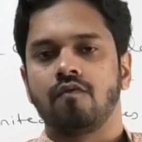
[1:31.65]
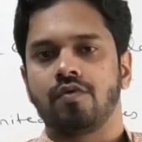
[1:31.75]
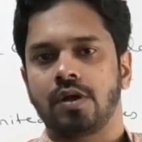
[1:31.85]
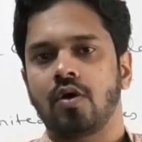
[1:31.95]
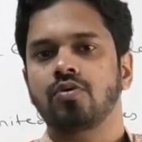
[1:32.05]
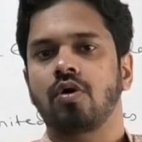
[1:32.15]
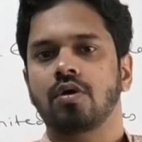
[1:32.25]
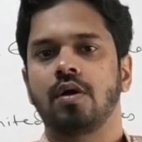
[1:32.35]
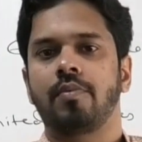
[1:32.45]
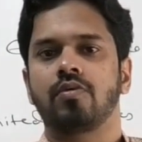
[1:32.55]
were now
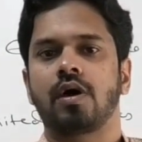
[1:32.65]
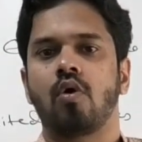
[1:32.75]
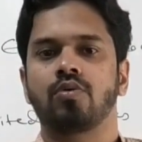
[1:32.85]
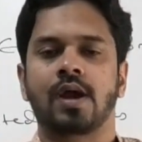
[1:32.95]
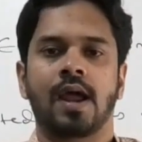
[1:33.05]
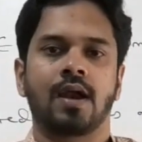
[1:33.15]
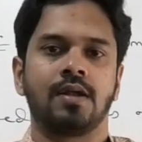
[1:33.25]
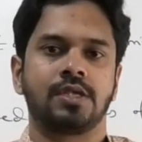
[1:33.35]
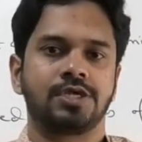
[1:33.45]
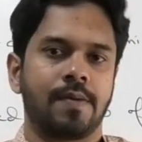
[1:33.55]
talking about how to
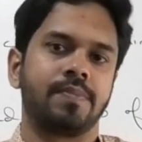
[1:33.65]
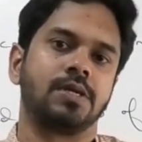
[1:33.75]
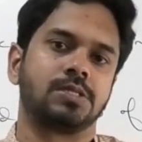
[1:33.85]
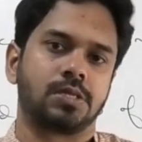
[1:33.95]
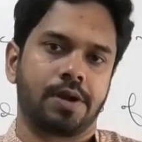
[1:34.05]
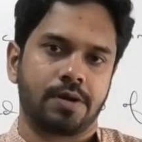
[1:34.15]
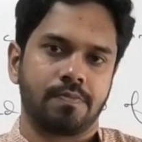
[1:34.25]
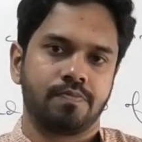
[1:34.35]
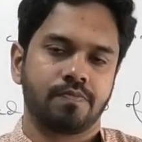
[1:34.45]
tackle the Japanese threat.